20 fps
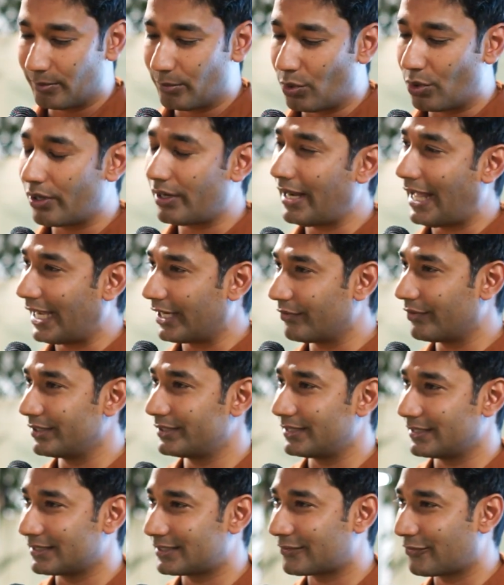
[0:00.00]
more
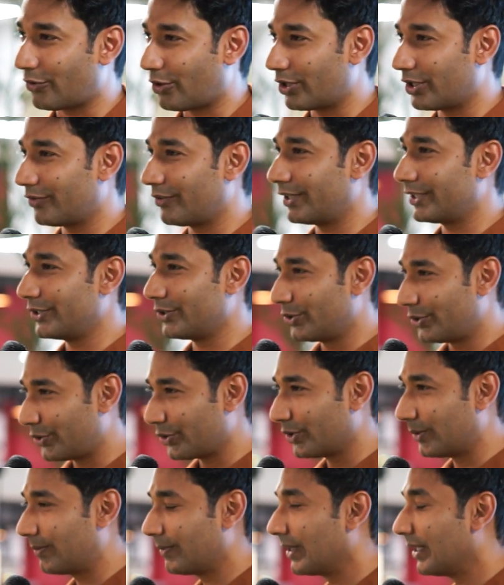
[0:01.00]
languages for our
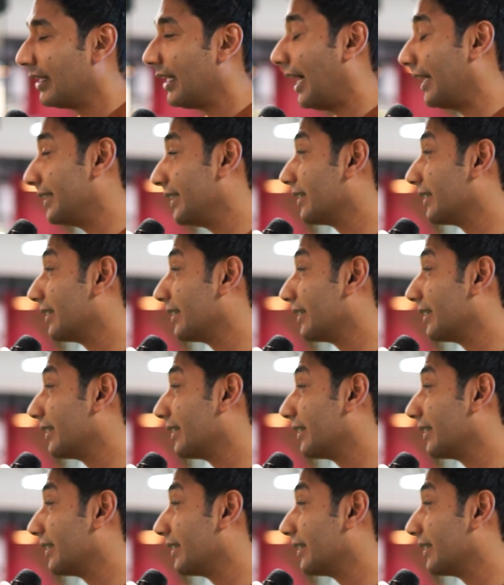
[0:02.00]
YouTube. I